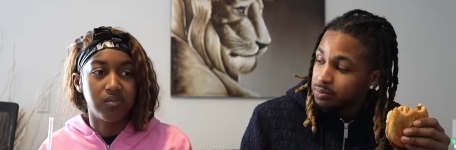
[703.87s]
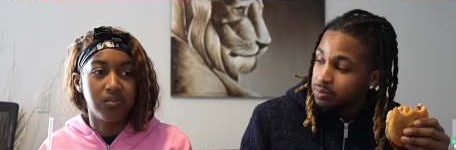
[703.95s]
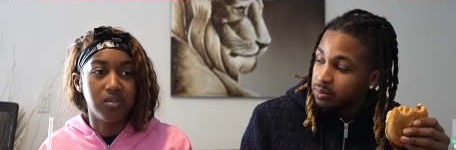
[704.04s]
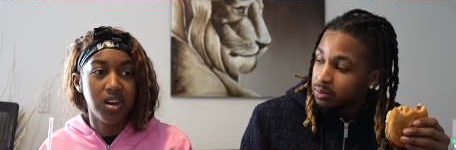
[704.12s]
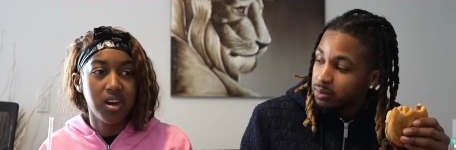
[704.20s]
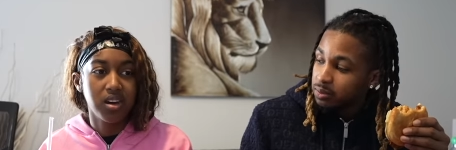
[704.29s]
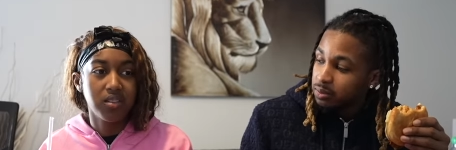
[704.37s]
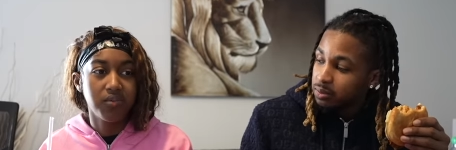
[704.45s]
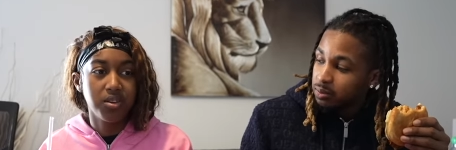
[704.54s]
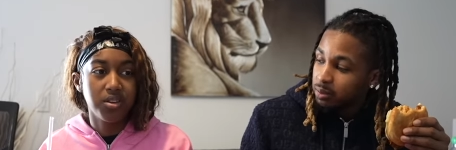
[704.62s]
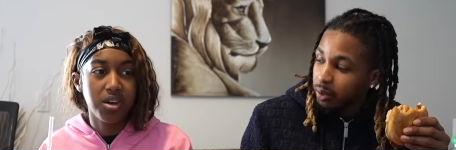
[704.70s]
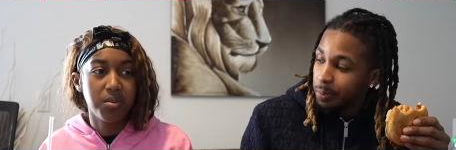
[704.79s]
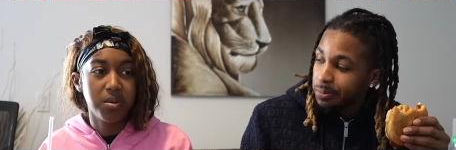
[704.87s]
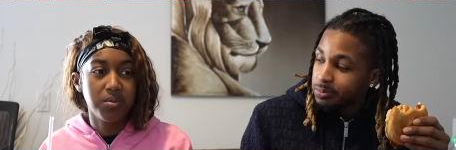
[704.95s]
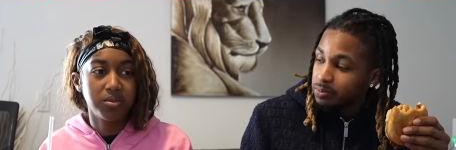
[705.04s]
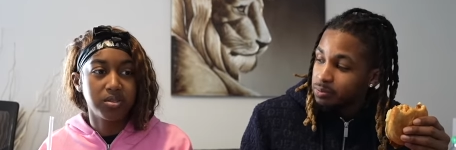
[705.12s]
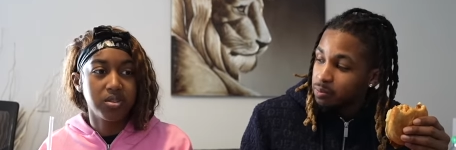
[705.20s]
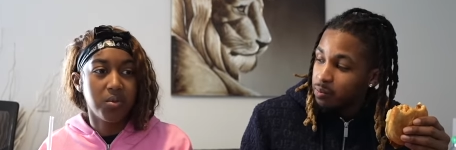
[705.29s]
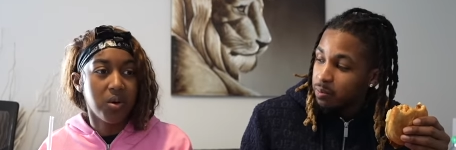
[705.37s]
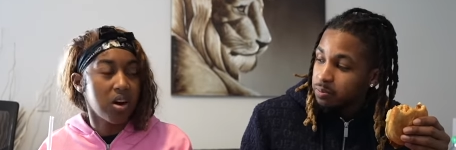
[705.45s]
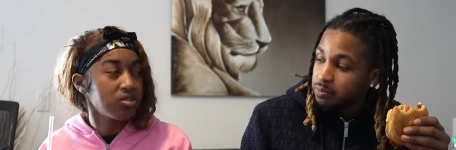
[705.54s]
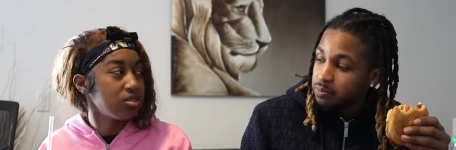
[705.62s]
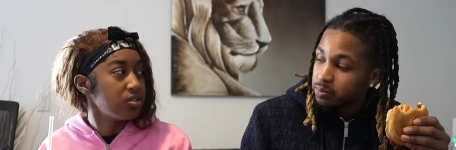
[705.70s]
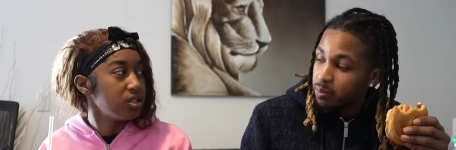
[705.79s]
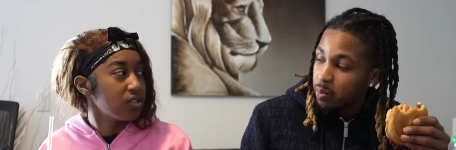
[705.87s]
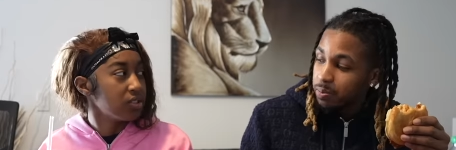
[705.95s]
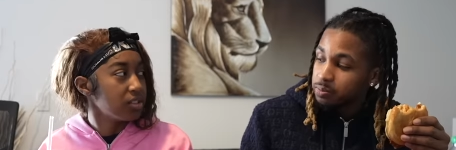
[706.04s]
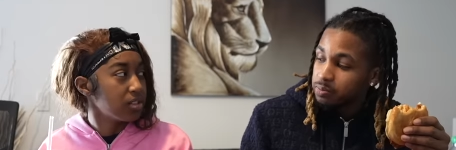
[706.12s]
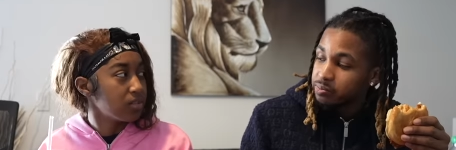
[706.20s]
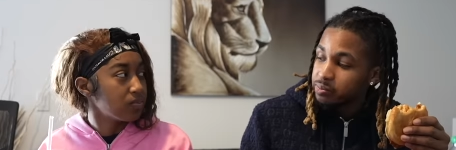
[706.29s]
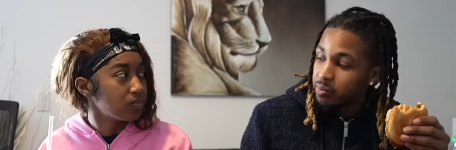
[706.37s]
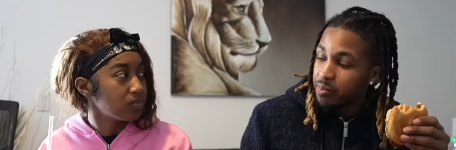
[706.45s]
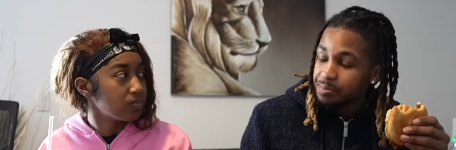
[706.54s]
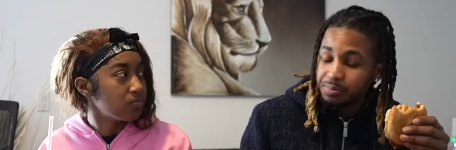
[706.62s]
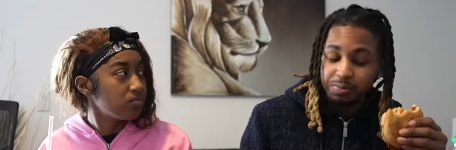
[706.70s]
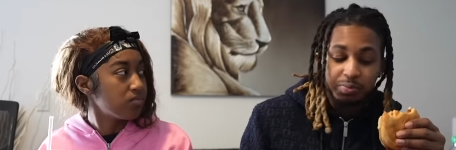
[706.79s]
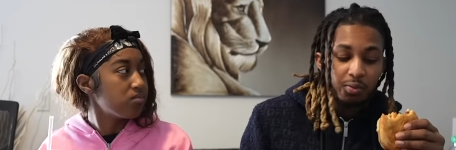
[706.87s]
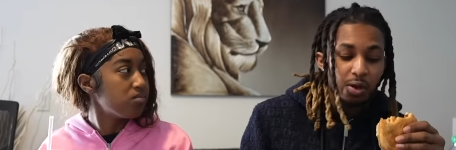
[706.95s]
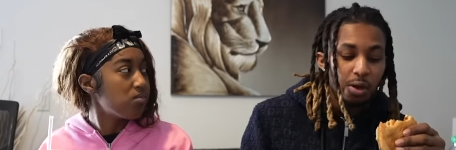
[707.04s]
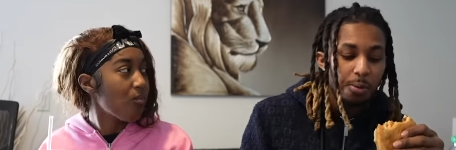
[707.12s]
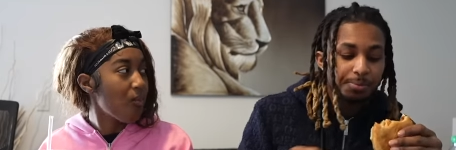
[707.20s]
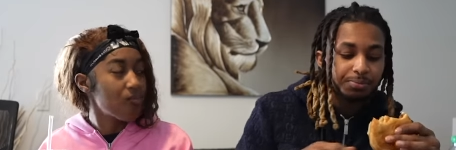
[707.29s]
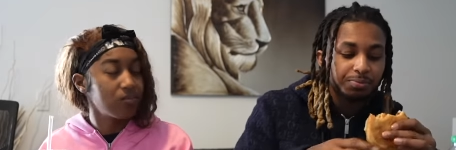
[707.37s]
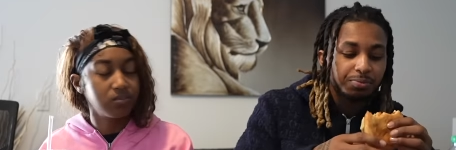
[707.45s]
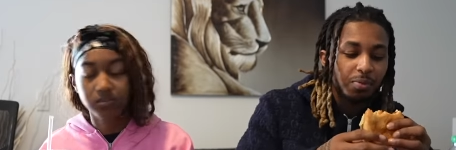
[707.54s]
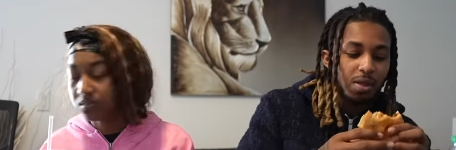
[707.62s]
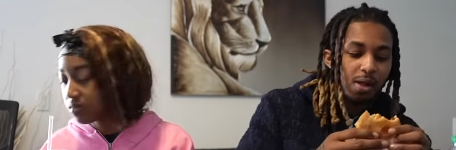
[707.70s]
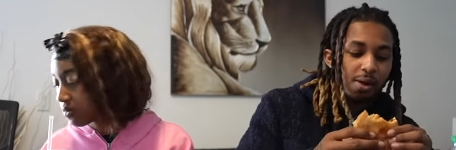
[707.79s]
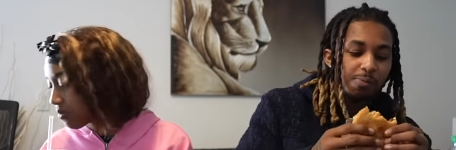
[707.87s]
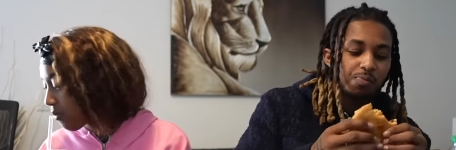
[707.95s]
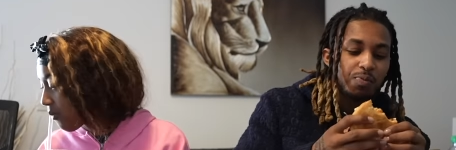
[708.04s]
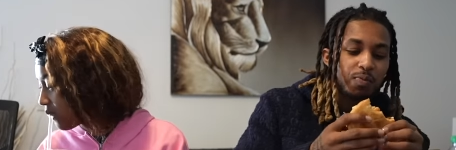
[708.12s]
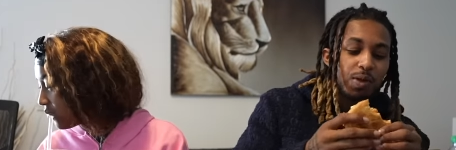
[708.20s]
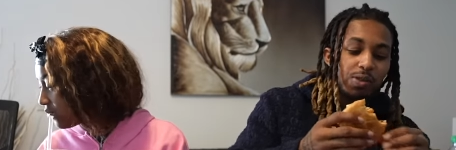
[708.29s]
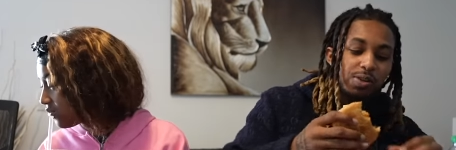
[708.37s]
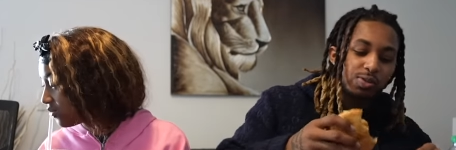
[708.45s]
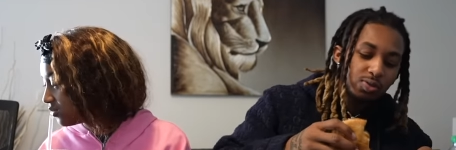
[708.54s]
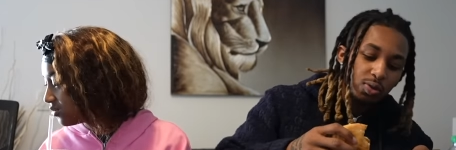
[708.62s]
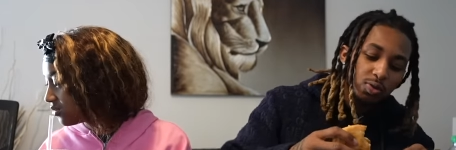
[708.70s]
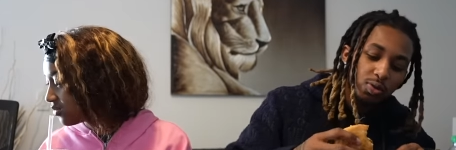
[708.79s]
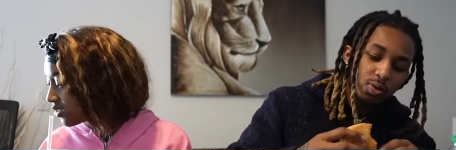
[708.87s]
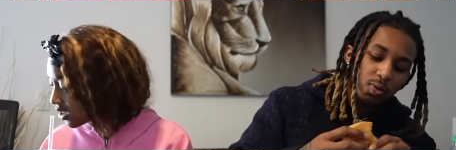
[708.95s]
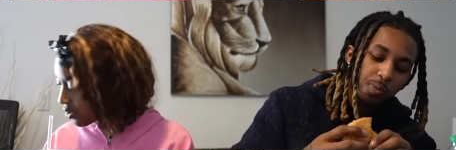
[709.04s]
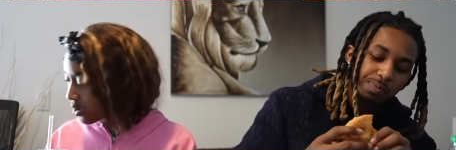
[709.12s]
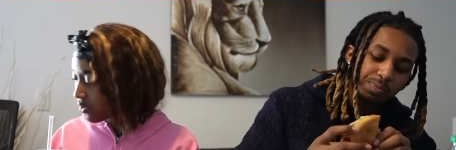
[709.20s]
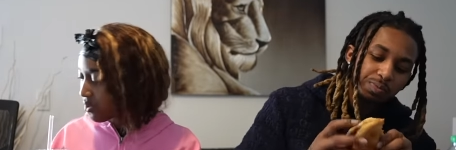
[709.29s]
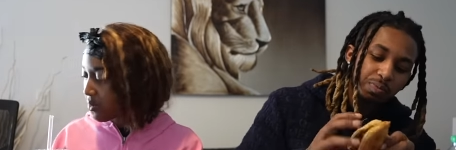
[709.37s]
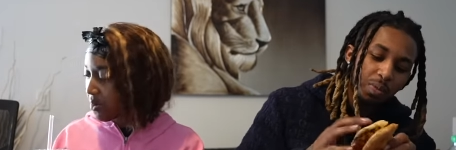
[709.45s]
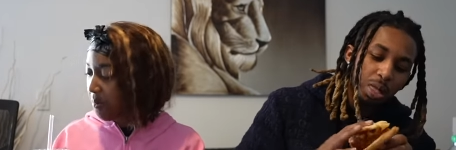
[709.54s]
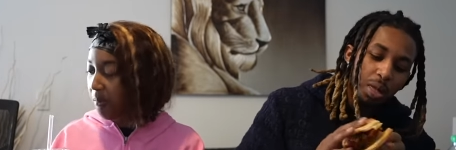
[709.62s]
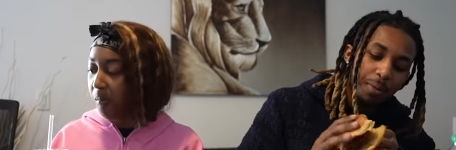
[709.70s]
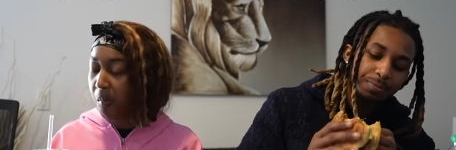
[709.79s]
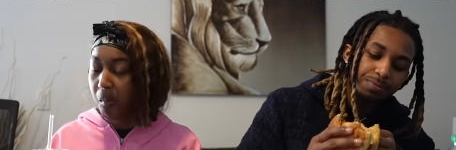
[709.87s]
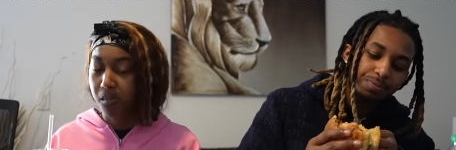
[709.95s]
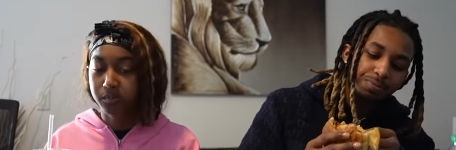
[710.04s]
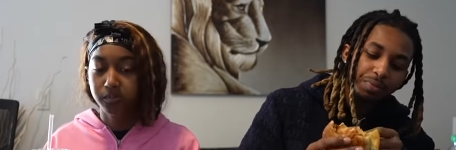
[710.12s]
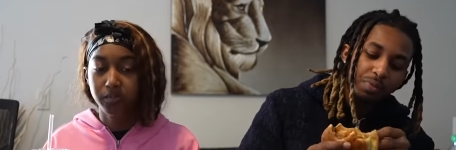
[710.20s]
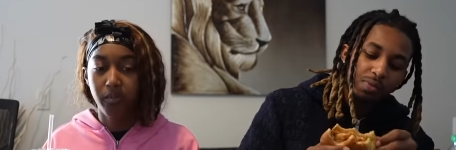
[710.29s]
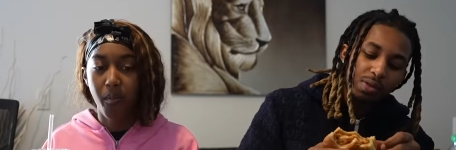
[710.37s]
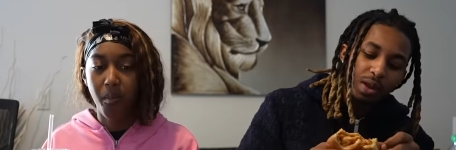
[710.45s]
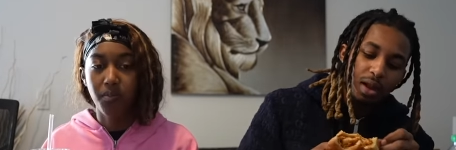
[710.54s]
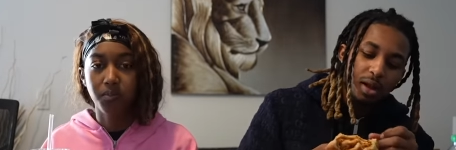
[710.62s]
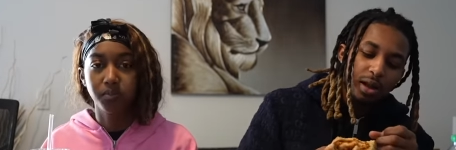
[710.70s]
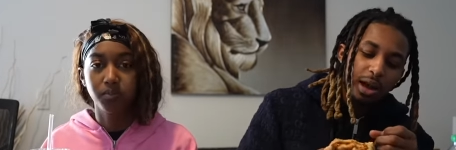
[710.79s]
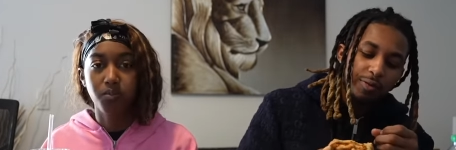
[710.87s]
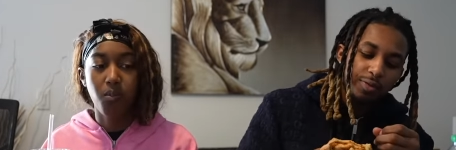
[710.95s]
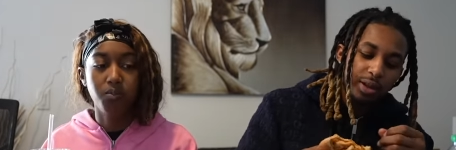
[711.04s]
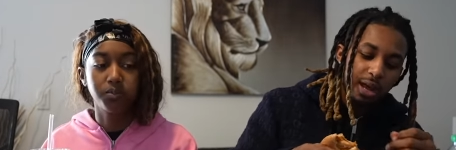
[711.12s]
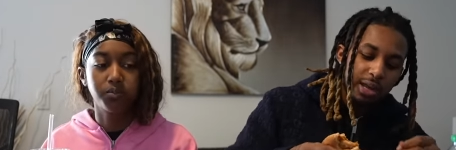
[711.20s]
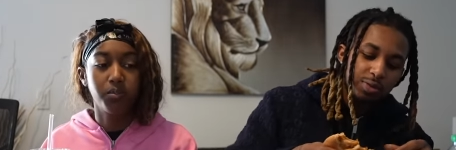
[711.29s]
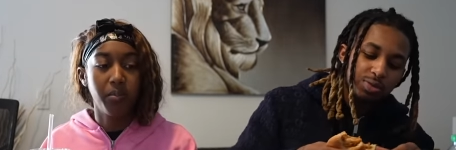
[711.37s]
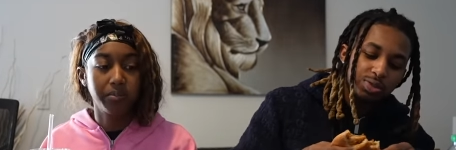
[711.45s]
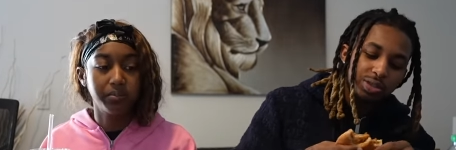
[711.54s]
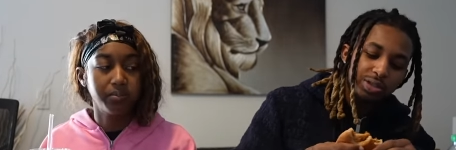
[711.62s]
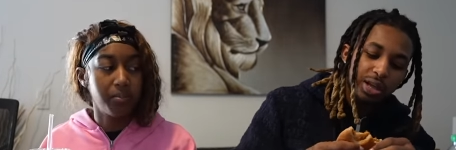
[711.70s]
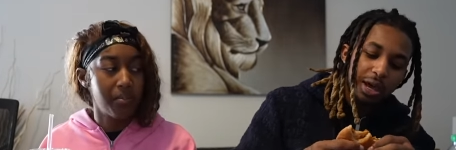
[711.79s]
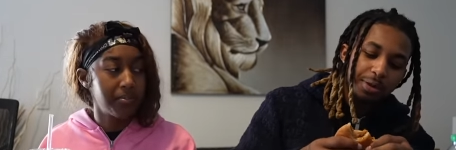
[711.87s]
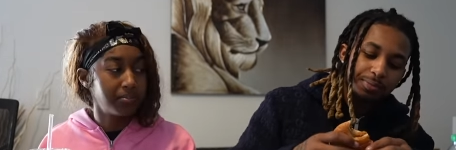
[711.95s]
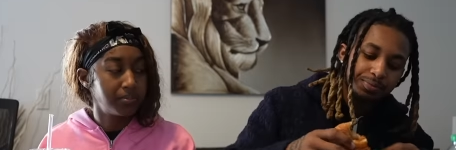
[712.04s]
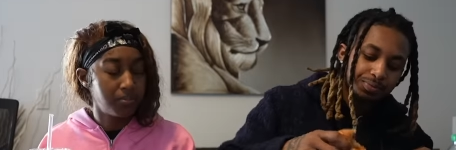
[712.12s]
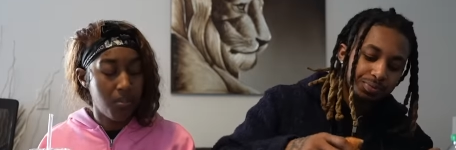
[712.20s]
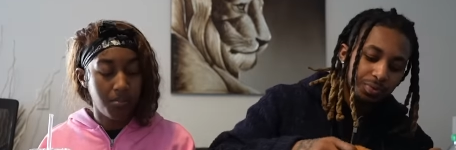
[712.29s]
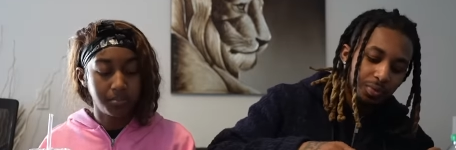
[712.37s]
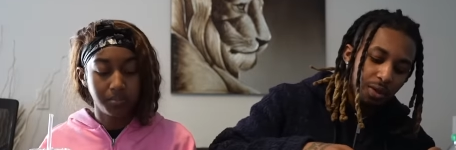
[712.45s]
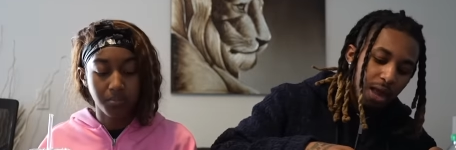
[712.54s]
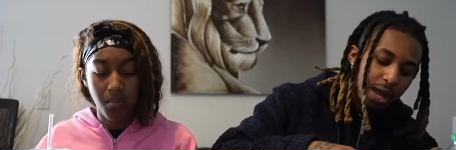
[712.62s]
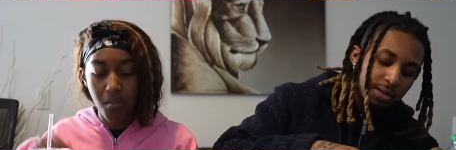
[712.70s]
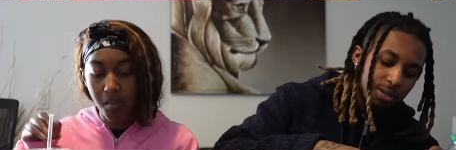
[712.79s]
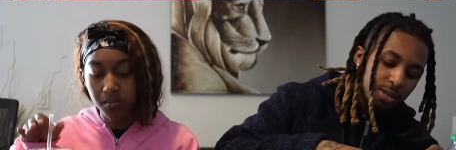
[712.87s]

Speaker 1: No, nah, I feel like people still watch you here and
Speaker 2: there. Yeah, I think so too. Good one for me. I feel like it was just like I just